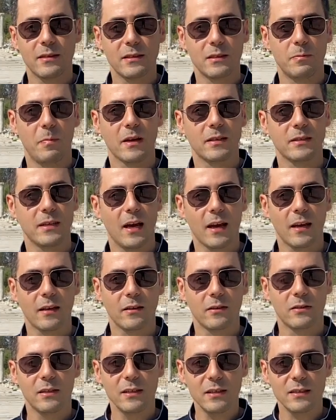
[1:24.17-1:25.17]
is
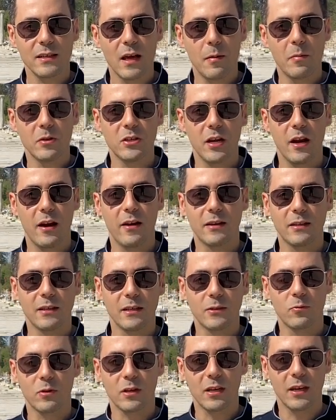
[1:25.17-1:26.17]
spectacular. This is how much
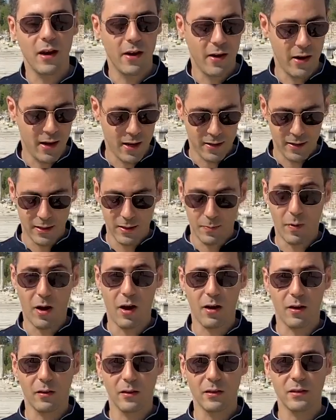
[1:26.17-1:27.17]
heritage we're carrying in this
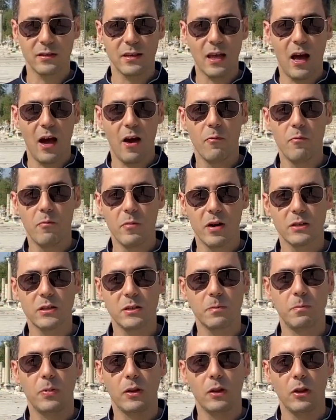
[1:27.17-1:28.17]
bottle. This is how
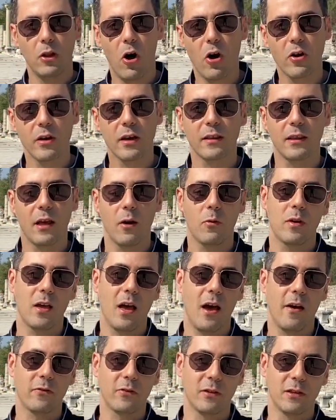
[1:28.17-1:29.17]
much belonging that we
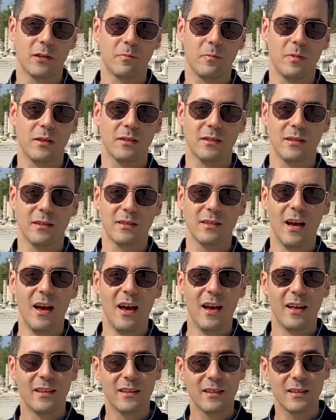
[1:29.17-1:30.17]
have to this business.
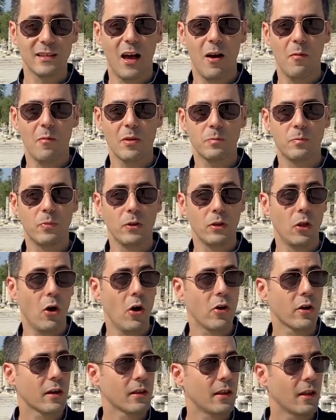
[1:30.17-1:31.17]
This is how much
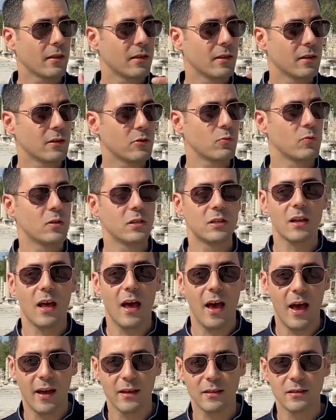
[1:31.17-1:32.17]
belonging that this region
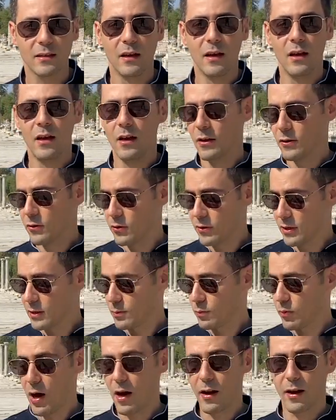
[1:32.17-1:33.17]
has to this
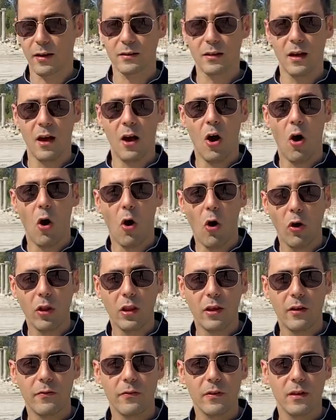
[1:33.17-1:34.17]
product.
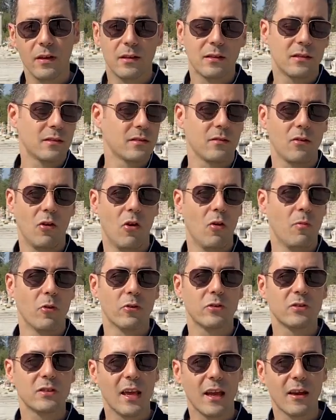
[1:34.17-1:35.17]
Olive is
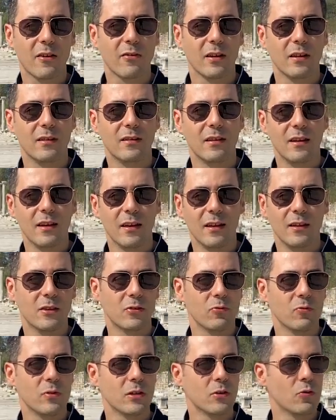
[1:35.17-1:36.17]
almost sacred in
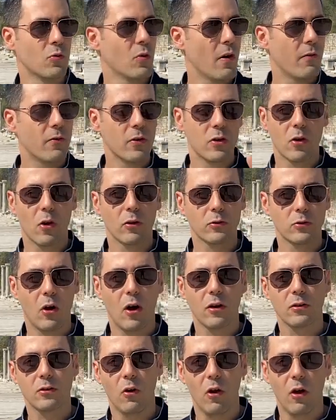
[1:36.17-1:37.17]
this region. Whoever you go
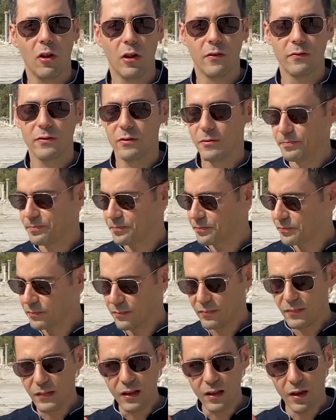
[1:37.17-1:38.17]
talk to
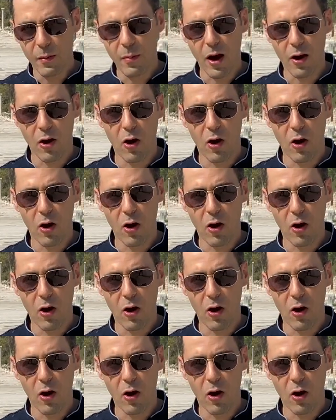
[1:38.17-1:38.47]
about